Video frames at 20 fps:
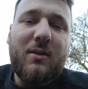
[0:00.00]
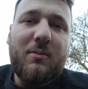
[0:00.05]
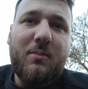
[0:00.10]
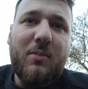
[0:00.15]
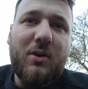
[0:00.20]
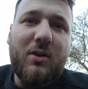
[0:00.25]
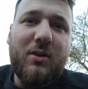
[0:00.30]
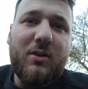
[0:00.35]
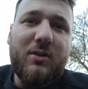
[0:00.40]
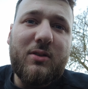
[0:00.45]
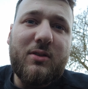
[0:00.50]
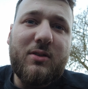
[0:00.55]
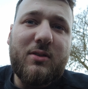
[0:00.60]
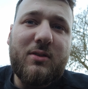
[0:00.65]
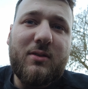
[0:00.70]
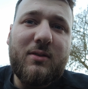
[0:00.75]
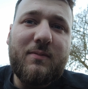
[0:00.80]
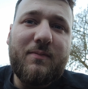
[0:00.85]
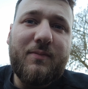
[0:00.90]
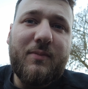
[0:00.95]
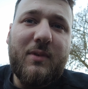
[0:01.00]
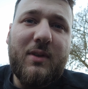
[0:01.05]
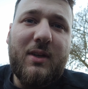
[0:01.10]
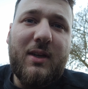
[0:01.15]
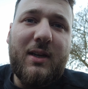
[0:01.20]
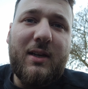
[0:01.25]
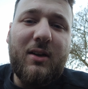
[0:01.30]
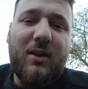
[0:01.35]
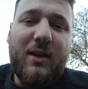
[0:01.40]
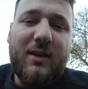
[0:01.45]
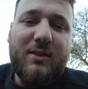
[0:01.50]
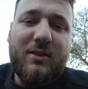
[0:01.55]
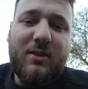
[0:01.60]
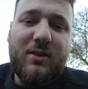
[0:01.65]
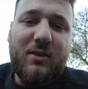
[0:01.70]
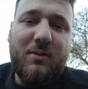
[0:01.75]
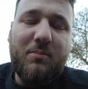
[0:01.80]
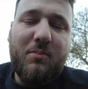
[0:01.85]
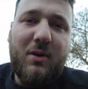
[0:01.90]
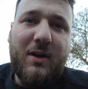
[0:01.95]
because it likes
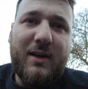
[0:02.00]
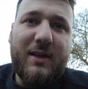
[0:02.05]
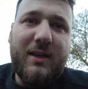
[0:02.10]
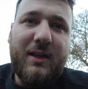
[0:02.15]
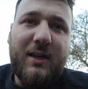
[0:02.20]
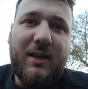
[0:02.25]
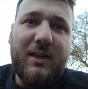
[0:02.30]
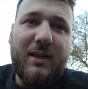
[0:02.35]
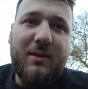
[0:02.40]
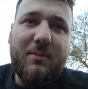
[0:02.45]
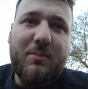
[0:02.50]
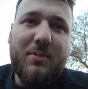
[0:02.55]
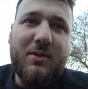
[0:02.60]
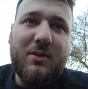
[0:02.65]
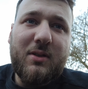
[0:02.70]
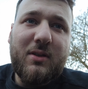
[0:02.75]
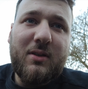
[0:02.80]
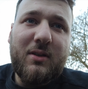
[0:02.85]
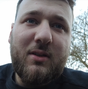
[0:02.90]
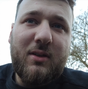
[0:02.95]
to break the clips.